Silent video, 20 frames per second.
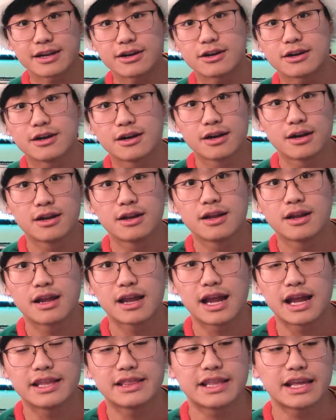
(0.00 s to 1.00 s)
layer,
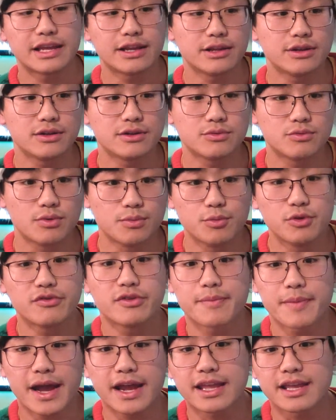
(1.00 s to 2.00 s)
and they
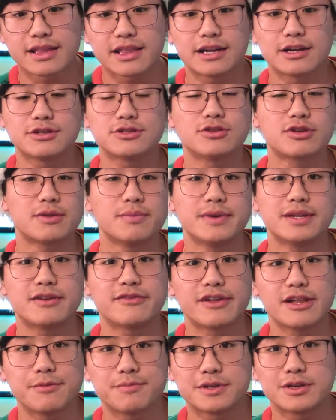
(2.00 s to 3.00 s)
remove the backing layer so it can be
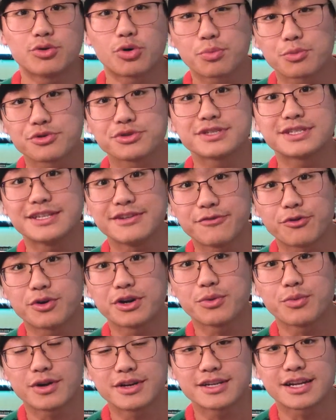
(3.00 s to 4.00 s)
developed in normal
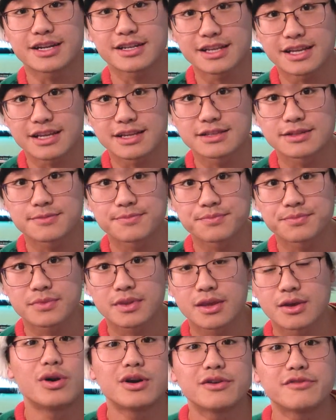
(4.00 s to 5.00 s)
C41 techniques.
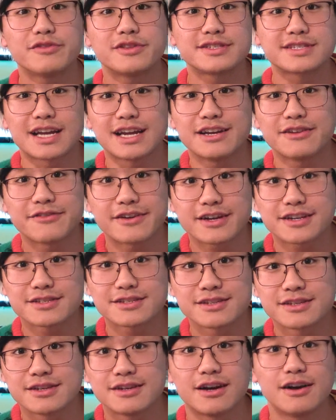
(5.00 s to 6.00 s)
One of the side
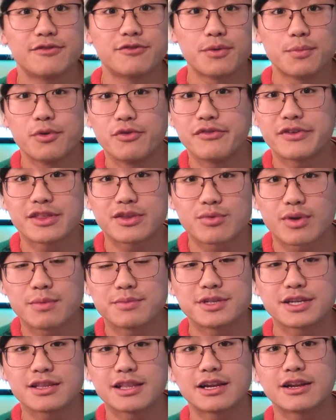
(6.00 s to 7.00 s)
effects of removing the
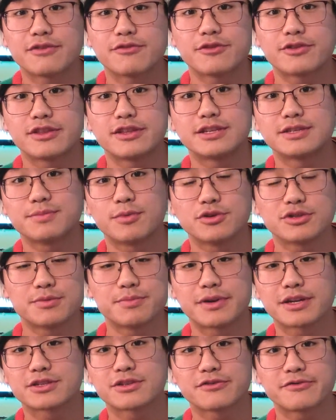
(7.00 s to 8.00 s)
remjet layer for this
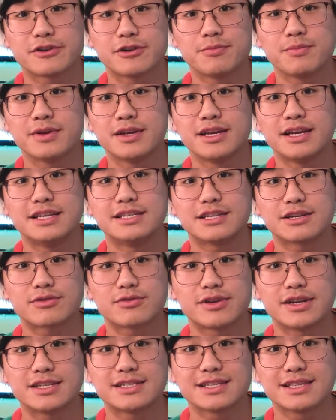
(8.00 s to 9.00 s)
motion picture film is it
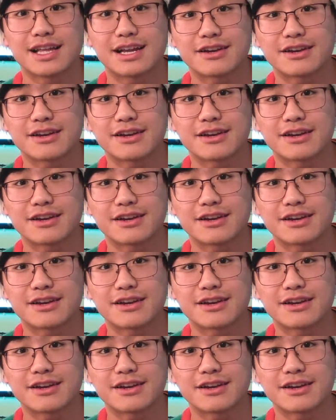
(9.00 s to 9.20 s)
creates a